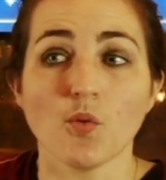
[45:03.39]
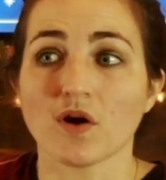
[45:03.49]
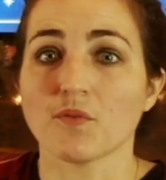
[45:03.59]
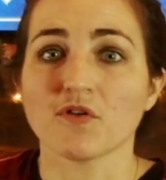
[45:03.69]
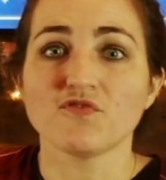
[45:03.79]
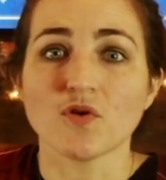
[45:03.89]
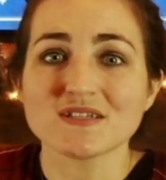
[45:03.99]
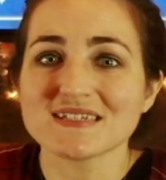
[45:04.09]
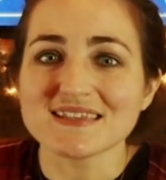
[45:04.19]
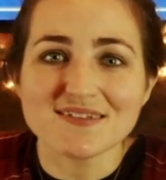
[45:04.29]
We're
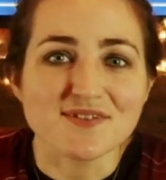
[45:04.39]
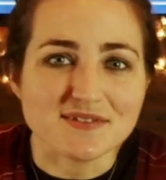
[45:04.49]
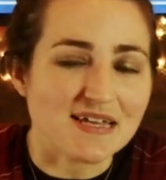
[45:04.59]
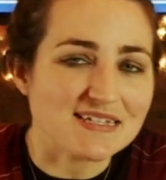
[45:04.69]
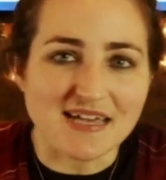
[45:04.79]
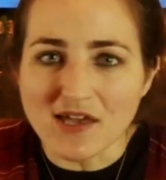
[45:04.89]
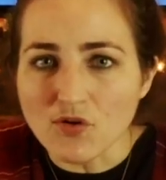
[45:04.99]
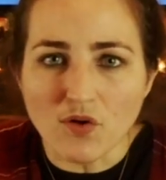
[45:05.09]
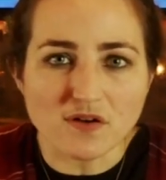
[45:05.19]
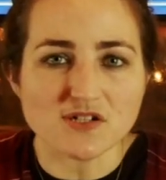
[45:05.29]
forced to live in tight
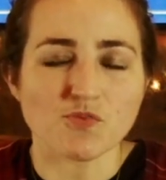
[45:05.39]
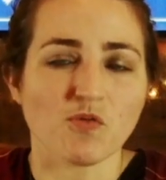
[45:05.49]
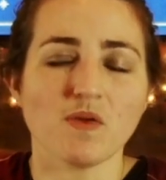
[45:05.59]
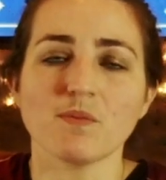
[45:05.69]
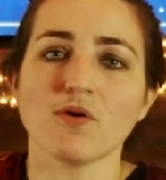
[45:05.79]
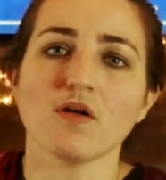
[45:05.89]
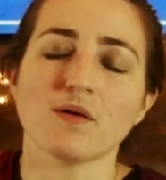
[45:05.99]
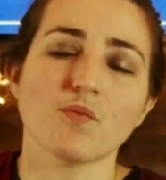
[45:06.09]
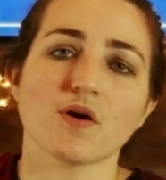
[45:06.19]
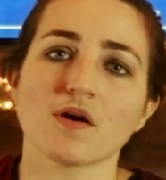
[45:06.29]
quarters with people,
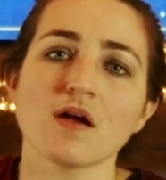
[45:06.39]
and